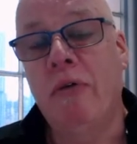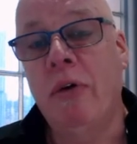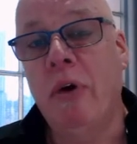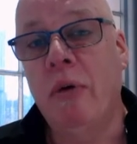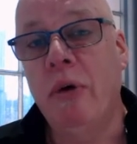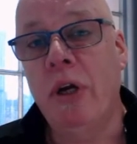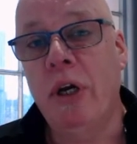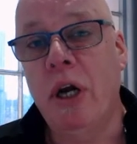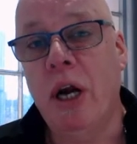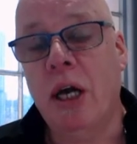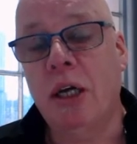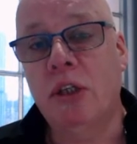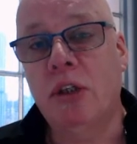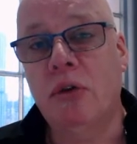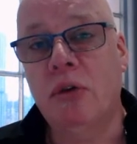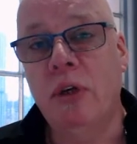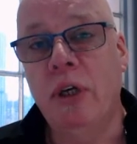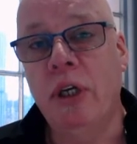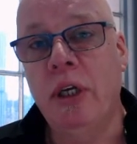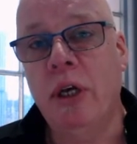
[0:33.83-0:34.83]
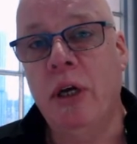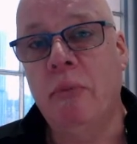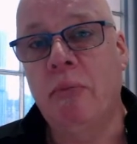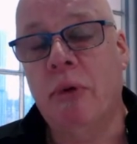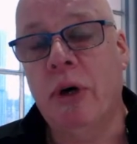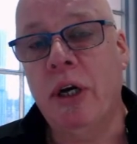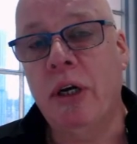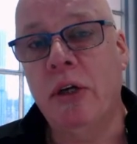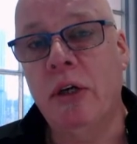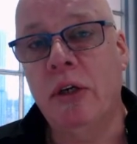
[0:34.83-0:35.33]
very luxury
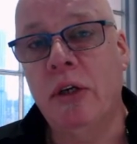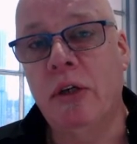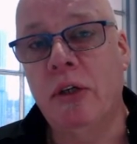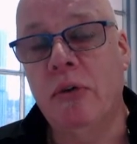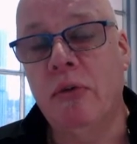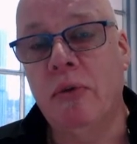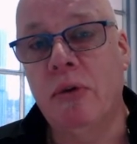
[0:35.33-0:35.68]
branded